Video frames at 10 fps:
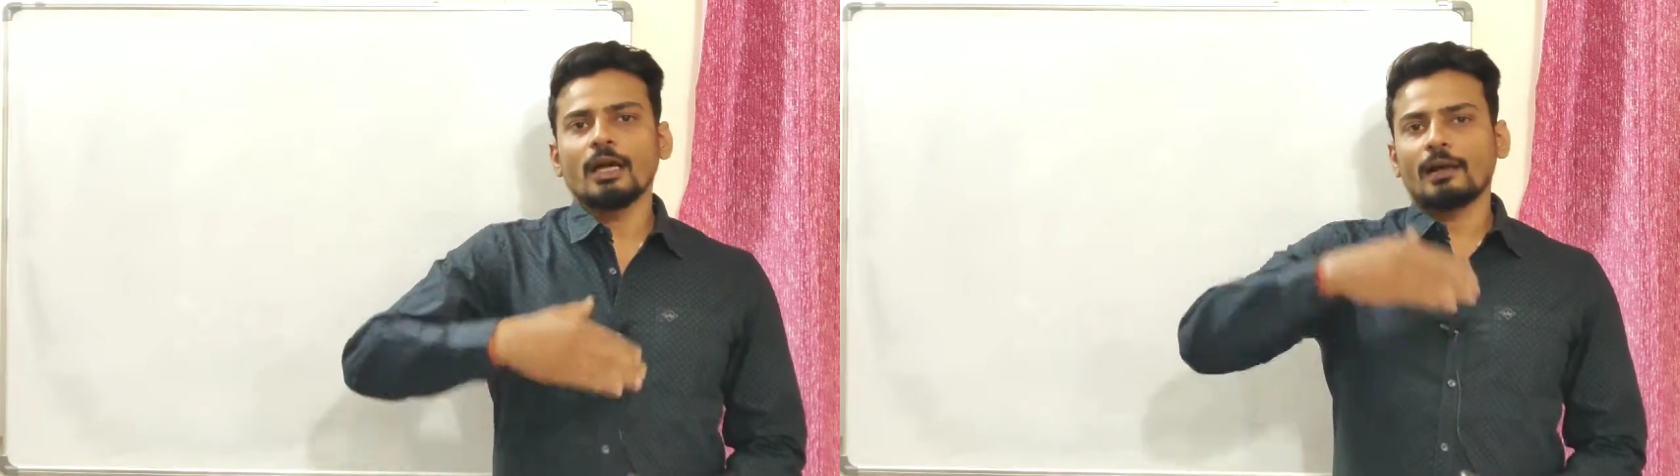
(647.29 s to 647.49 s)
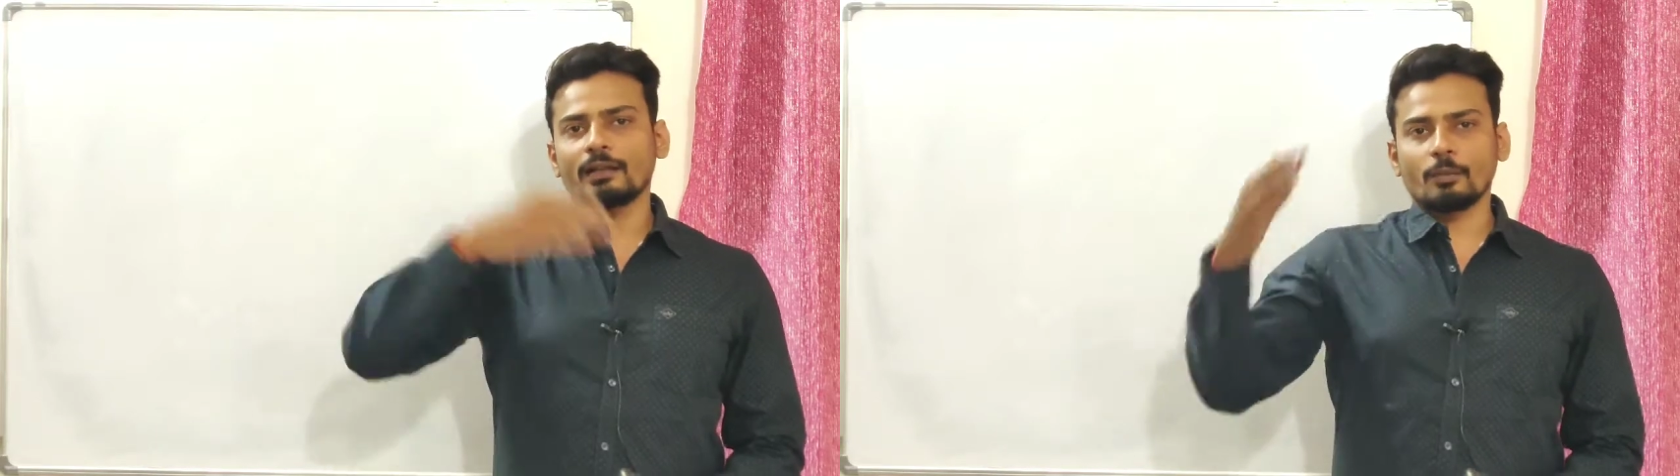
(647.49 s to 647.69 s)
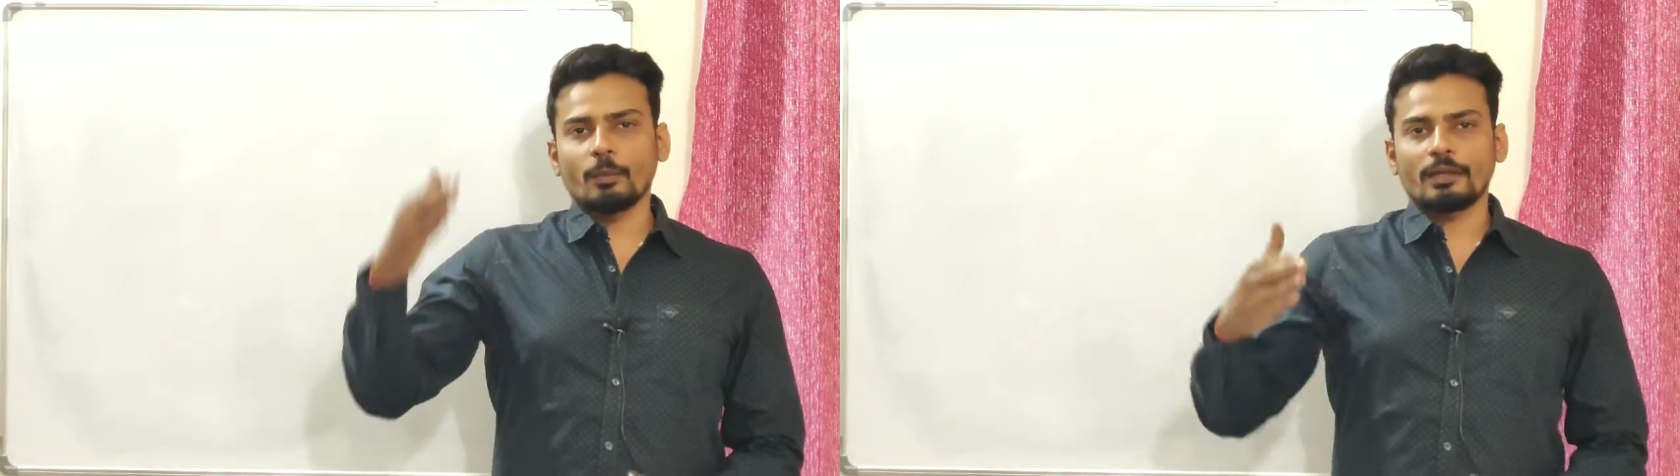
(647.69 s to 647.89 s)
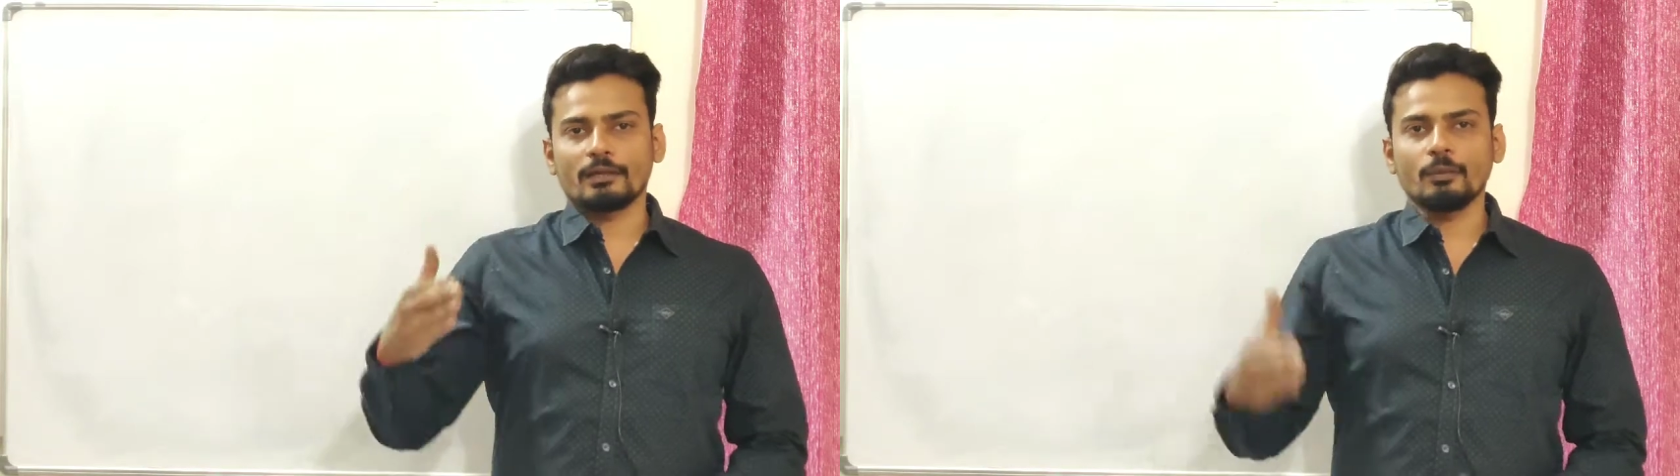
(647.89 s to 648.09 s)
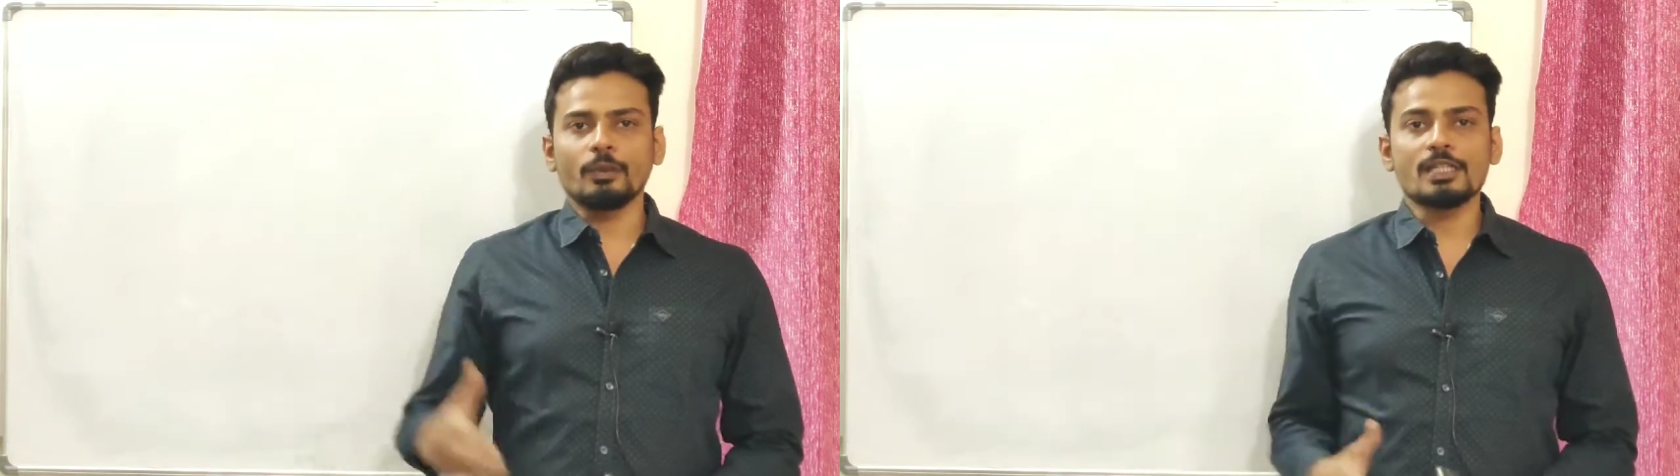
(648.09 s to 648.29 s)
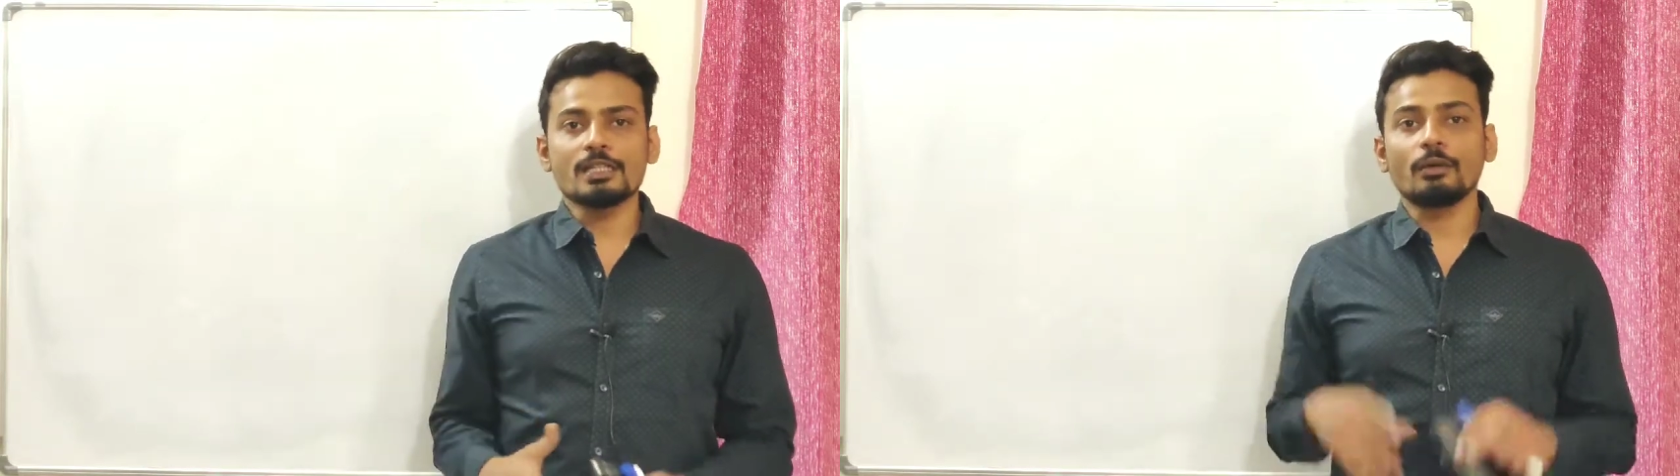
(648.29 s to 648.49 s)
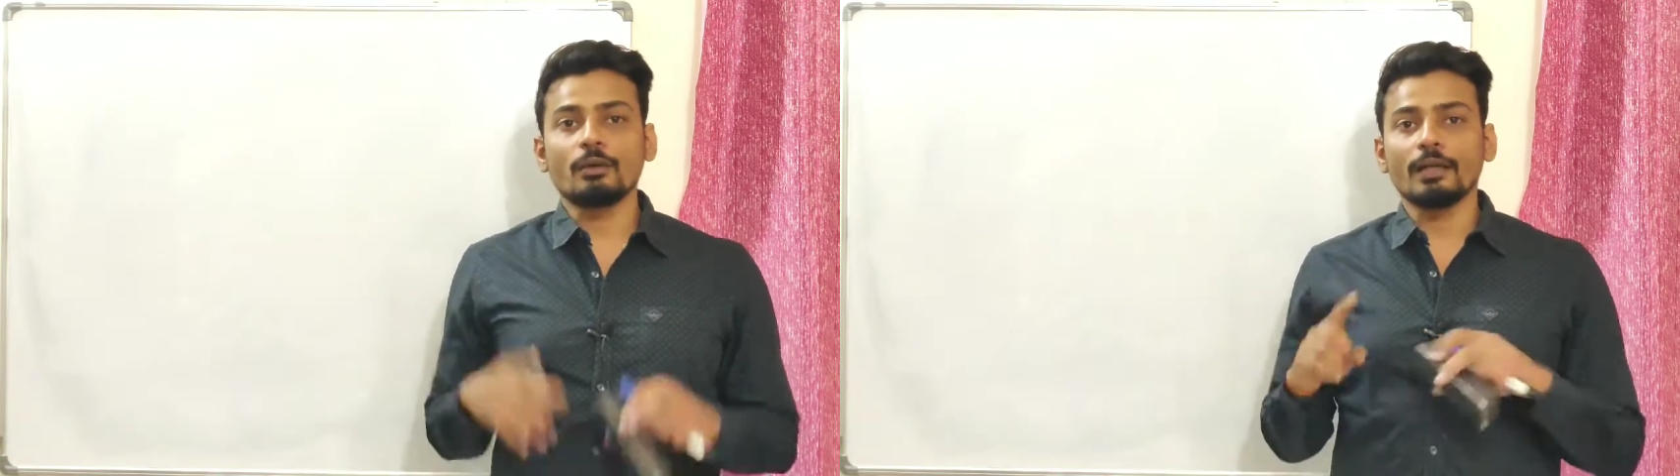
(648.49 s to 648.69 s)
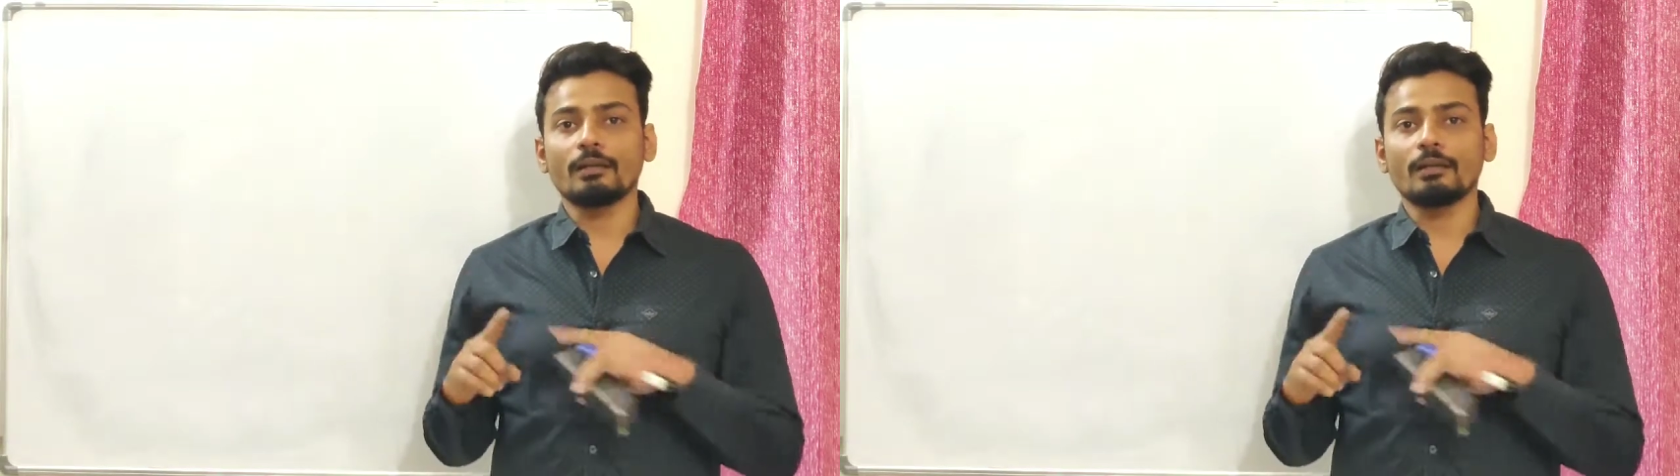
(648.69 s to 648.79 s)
another vector which is going